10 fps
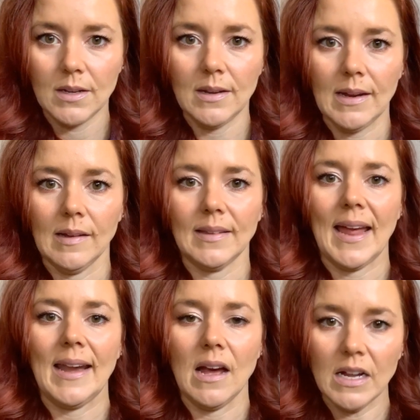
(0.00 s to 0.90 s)
is
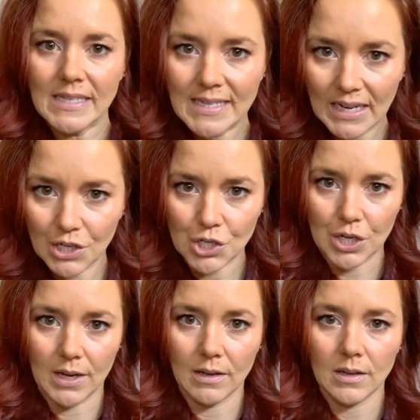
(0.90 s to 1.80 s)
an
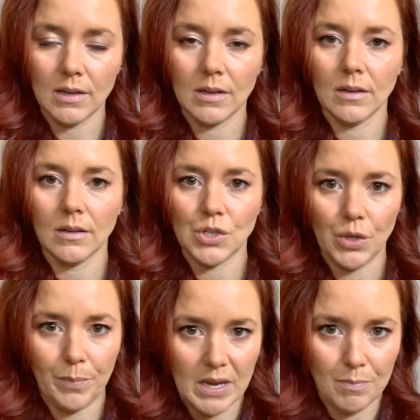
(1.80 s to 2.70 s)
addiction to
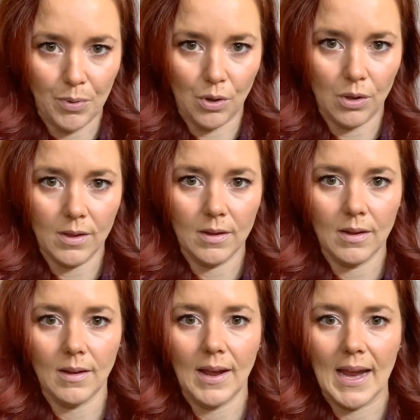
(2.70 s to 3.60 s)
people
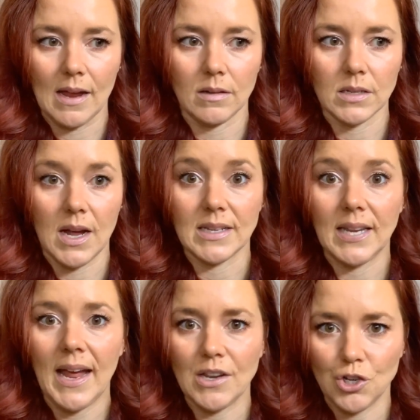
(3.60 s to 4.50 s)
and
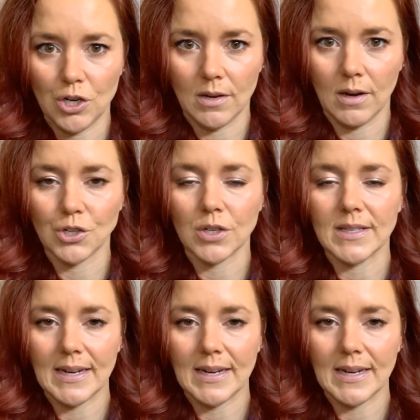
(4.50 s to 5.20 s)
attention. I should say